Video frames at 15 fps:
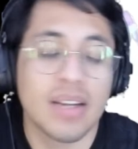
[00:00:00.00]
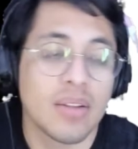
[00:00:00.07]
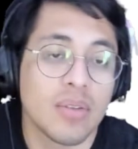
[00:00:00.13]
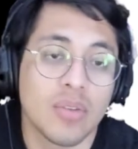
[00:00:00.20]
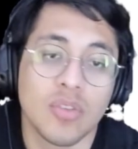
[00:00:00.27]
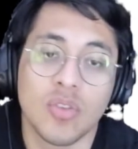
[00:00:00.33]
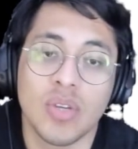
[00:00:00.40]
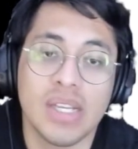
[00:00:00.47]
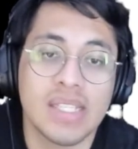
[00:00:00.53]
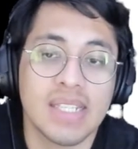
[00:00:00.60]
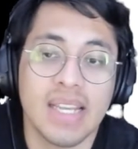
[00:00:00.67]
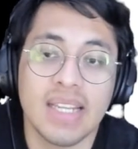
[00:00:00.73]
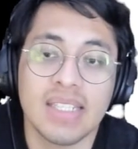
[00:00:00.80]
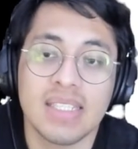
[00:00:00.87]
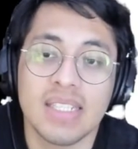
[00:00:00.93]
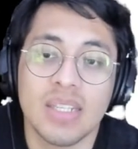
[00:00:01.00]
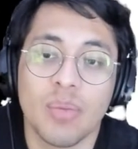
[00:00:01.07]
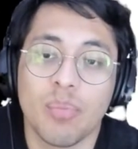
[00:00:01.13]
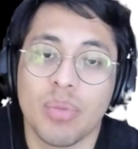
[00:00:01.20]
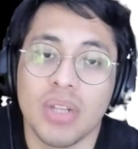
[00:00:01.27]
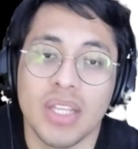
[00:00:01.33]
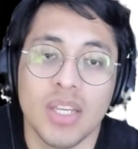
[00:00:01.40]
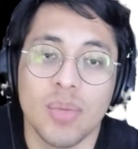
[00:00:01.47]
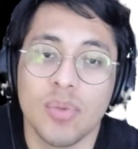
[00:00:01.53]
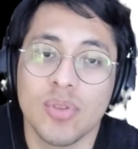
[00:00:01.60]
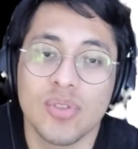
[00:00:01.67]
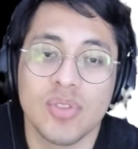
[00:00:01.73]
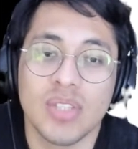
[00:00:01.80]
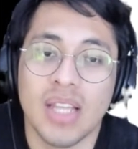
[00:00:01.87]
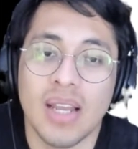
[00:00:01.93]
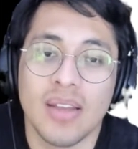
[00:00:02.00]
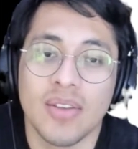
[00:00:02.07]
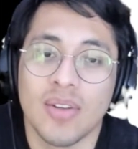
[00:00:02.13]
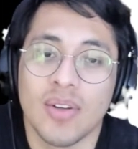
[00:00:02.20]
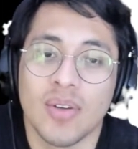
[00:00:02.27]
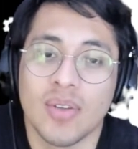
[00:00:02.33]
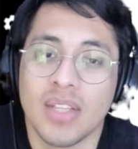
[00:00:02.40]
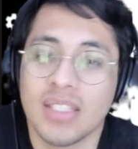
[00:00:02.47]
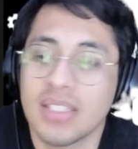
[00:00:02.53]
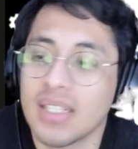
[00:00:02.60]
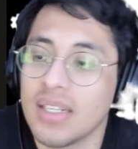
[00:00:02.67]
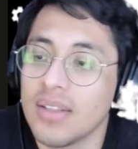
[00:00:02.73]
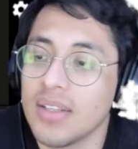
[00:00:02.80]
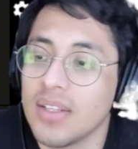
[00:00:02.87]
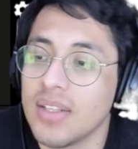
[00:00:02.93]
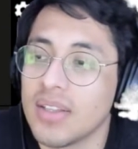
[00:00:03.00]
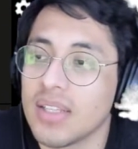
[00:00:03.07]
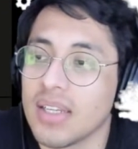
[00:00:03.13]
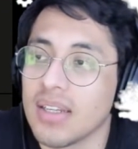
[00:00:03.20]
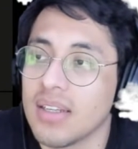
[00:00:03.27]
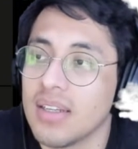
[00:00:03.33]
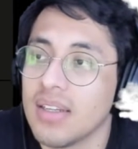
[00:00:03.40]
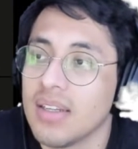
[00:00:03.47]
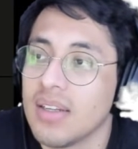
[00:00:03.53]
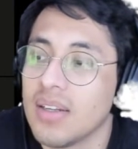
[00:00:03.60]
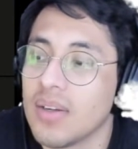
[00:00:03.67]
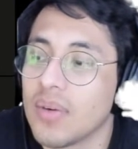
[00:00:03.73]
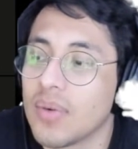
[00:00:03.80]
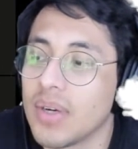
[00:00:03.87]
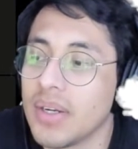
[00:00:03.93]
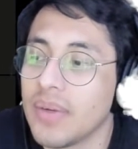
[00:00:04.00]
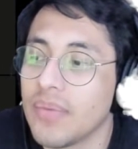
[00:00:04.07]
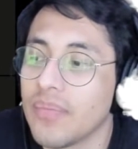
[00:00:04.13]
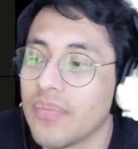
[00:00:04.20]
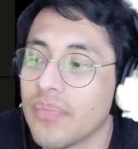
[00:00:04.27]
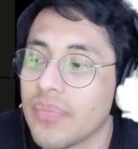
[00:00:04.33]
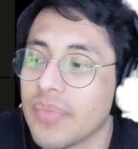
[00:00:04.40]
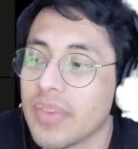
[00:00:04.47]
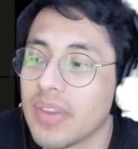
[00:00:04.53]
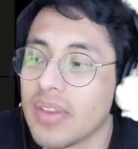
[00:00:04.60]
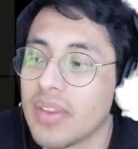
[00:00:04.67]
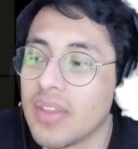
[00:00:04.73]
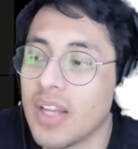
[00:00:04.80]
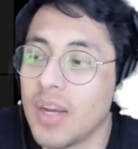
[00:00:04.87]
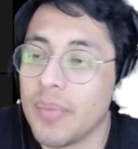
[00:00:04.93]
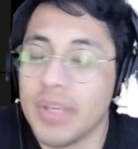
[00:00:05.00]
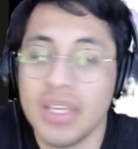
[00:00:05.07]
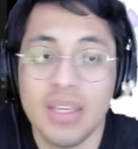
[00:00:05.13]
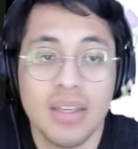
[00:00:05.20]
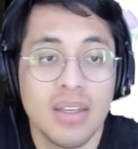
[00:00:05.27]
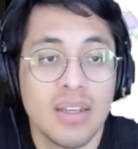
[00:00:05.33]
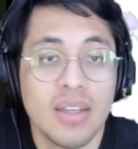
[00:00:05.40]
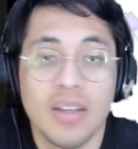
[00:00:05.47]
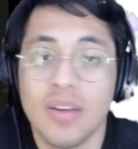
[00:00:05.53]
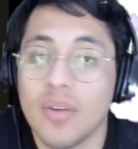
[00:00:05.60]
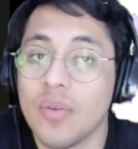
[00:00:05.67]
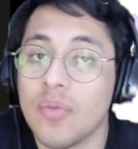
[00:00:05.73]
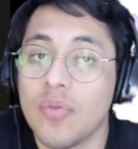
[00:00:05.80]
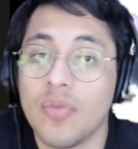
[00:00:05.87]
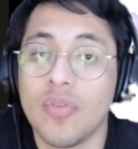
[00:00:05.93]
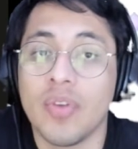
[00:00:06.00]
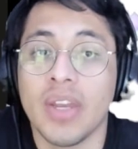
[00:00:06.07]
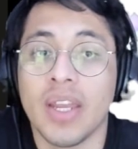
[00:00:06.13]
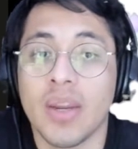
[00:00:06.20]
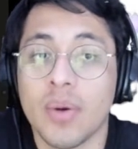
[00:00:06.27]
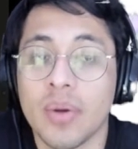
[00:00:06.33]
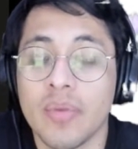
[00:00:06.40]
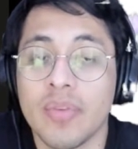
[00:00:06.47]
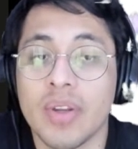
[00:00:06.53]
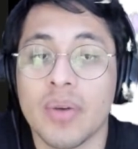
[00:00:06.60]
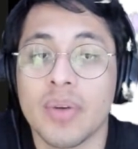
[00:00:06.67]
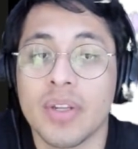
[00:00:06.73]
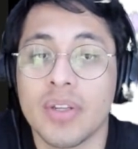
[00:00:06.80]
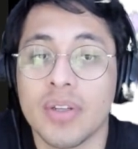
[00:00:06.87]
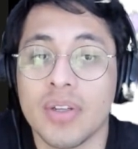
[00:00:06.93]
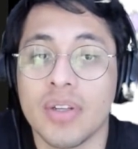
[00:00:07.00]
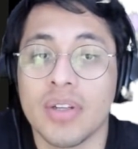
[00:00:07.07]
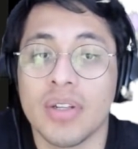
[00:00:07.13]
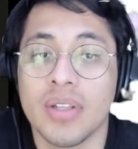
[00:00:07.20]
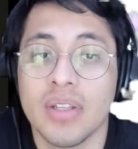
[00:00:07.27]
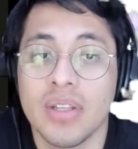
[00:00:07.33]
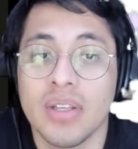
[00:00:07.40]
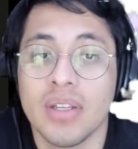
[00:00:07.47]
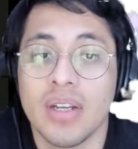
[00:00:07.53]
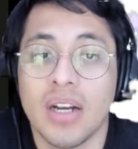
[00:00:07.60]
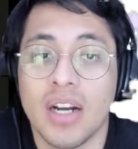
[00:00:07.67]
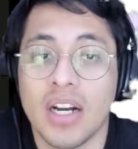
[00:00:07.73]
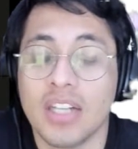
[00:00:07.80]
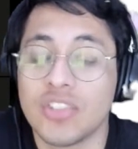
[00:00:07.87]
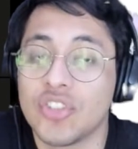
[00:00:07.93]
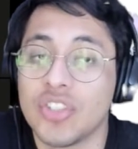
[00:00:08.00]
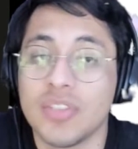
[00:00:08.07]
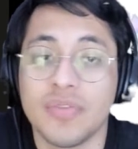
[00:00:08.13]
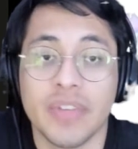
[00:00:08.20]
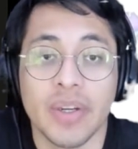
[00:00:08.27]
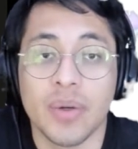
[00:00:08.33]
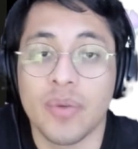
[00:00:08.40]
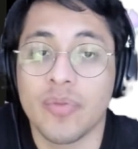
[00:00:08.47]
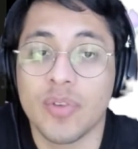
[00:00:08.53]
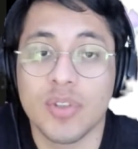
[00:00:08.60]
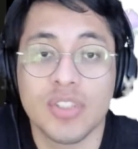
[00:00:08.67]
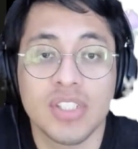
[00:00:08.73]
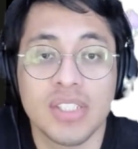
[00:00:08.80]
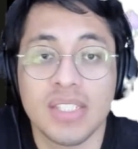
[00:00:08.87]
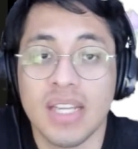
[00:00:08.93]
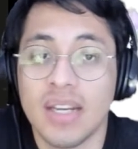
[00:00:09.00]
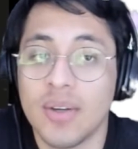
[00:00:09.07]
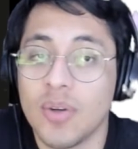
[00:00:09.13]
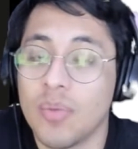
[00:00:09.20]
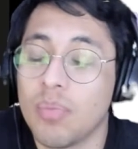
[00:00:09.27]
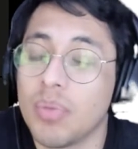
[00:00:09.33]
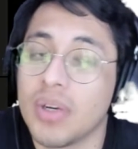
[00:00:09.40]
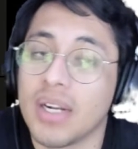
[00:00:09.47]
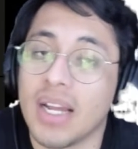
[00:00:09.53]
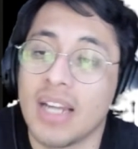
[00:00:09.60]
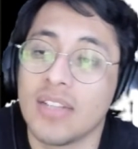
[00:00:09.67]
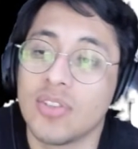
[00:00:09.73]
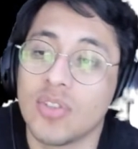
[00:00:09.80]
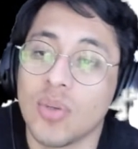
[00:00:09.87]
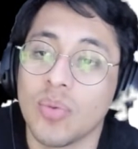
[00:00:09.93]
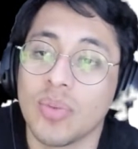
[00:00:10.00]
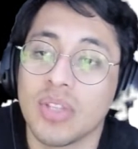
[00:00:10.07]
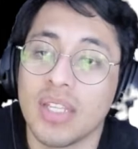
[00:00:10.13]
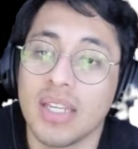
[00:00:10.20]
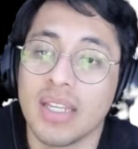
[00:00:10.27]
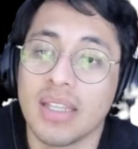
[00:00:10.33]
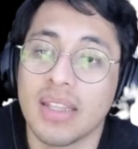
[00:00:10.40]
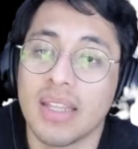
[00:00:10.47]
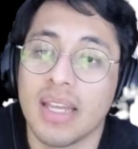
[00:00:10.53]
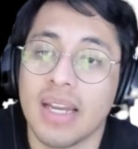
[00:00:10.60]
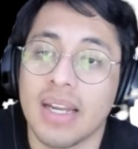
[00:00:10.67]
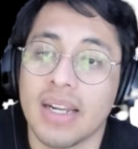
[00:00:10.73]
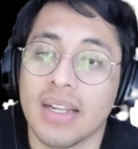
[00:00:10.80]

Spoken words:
you guys can't see unplayable, so that that's kind of the good thing, right? Nami, very very good. She's very versatile, but I don't think that